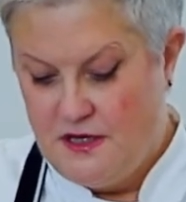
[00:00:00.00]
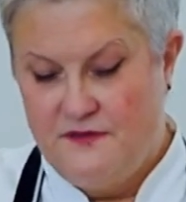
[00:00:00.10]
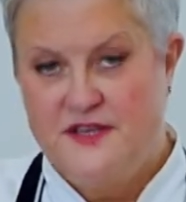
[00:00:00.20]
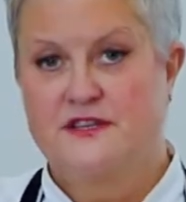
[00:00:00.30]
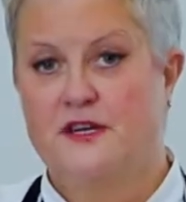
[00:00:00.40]

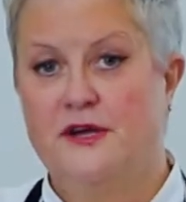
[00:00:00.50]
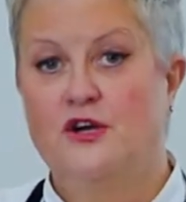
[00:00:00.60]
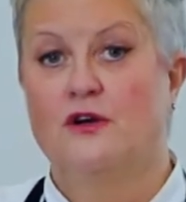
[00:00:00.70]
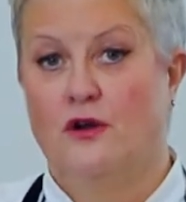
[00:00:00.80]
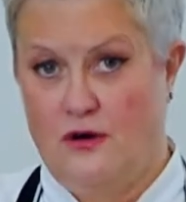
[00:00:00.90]
This is going to be
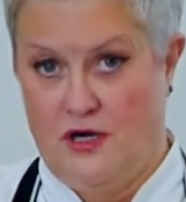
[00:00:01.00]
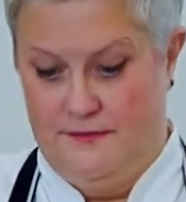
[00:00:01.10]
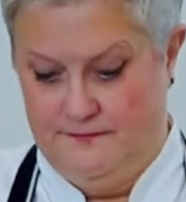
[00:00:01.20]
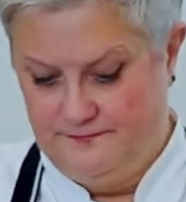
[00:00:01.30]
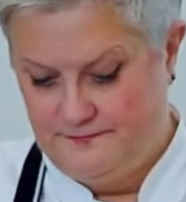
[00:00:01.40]
cooked longer.
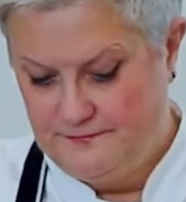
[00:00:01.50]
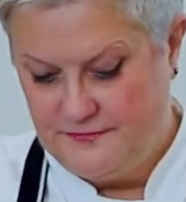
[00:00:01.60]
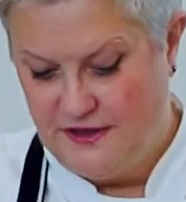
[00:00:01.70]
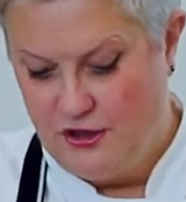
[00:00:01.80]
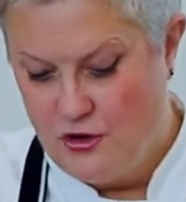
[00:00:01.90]

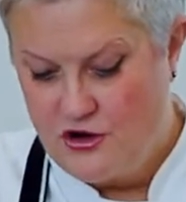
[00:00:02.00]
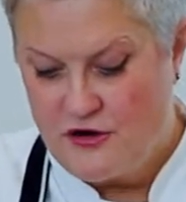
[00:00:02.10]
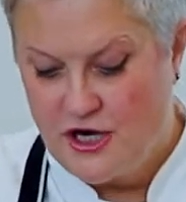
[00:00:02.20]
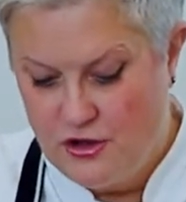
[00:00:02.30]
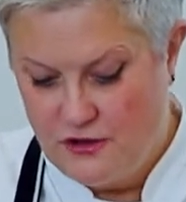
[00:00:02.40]
And the longer
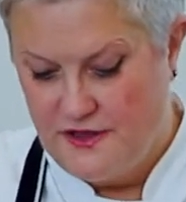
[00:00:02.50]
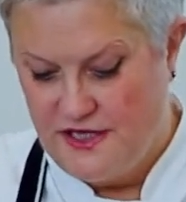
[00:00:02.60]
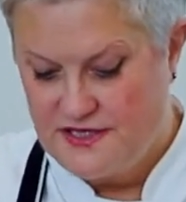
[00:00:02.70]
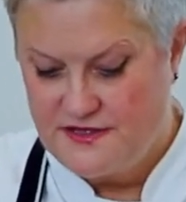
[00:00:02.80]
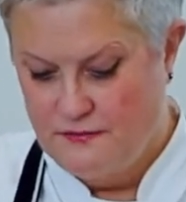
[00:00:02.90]
I cook
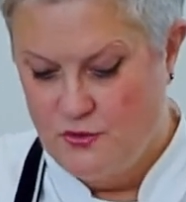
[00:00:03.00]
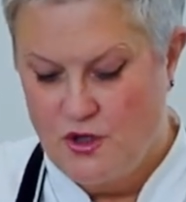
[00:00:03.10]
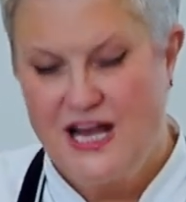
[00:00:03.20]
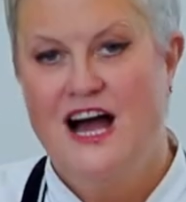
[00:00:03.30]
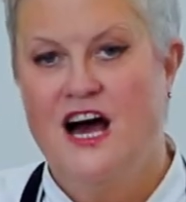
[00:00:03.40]
this, the more
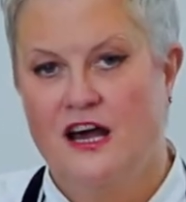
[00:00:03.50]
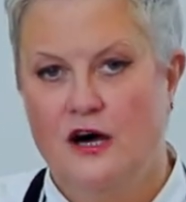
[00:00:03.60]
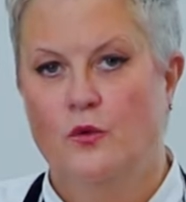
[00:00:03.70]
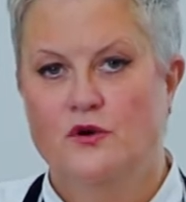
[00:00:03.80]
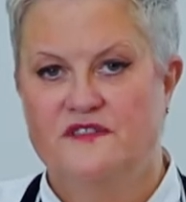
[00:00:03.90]

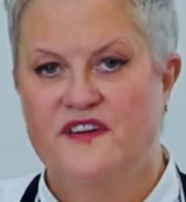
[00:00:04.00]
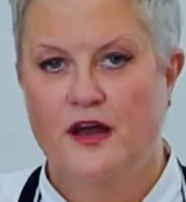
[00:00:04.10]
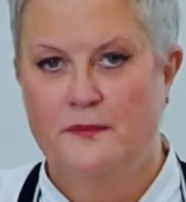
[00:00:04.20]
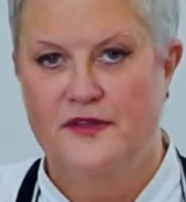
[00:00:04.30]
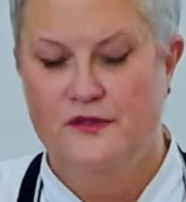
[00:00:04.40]
colour will
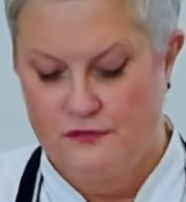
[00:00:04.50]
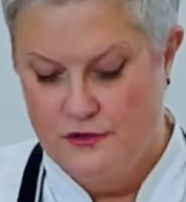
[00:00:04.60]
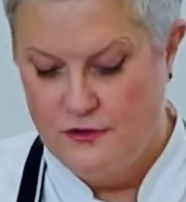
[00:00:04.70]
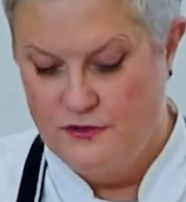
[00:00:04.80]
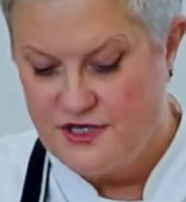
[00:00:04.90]
develop in the roux.